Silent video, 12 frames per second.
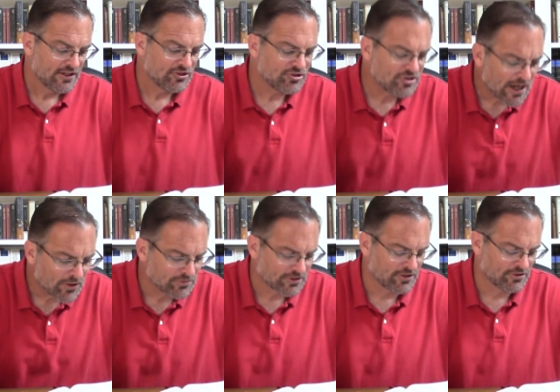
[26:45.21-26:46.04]

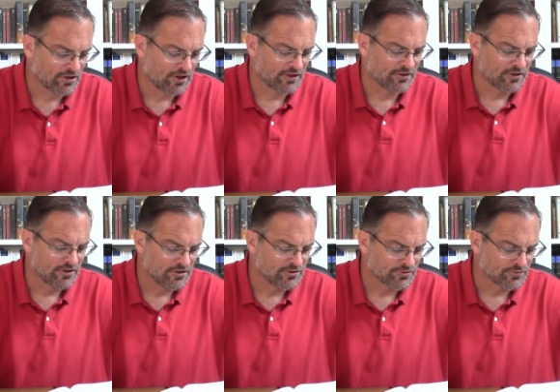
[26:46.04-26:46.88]
Shout, daughter
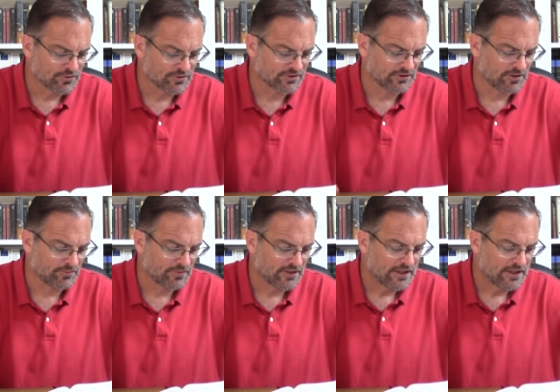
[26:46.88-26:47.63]
Jerusalem.